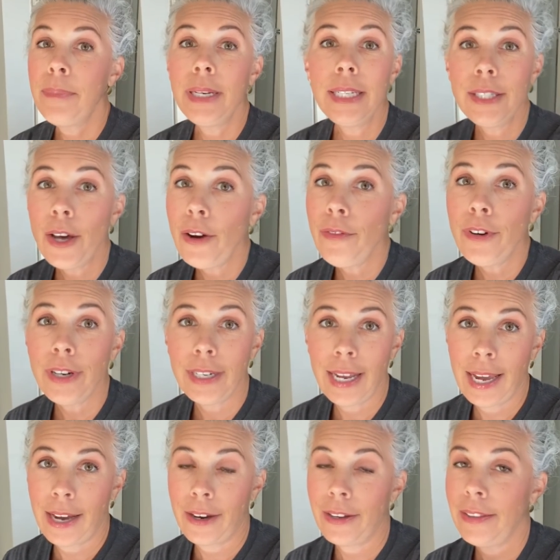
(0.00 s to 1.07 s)
But he's over it
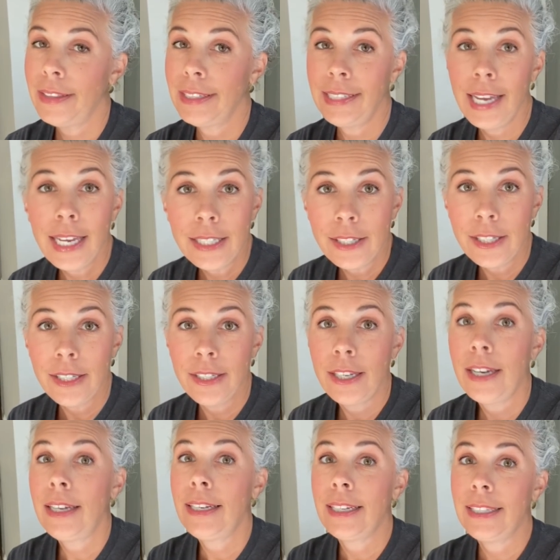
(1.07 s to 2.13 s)
now. The test is
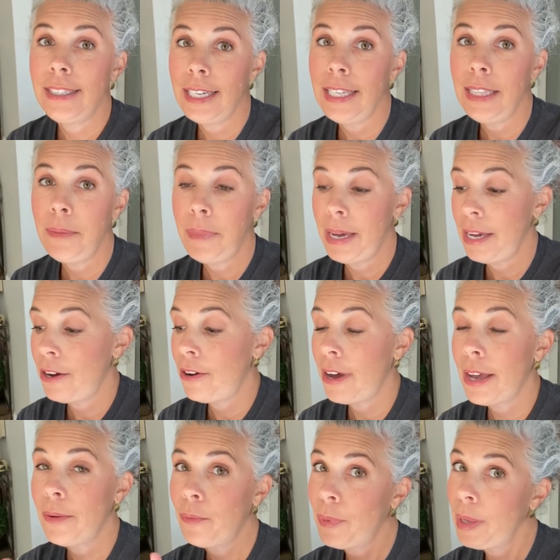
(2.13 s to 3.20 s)
done. It's in the mail,
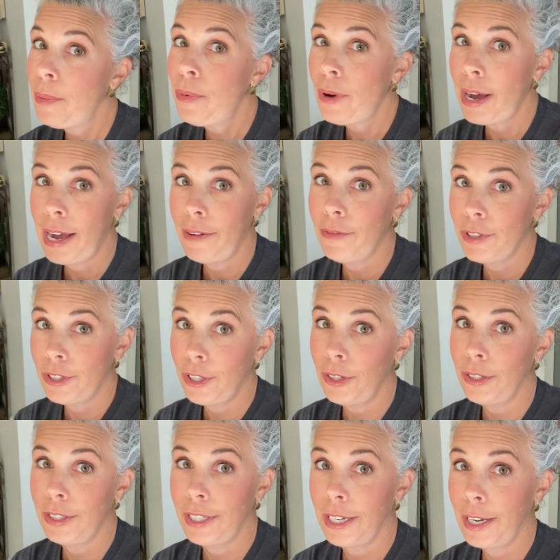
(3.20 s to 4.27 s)
and we will have
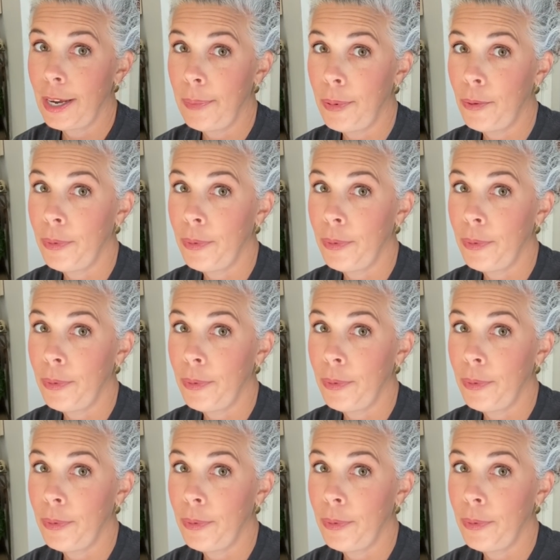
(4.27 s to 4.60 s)
results in a couple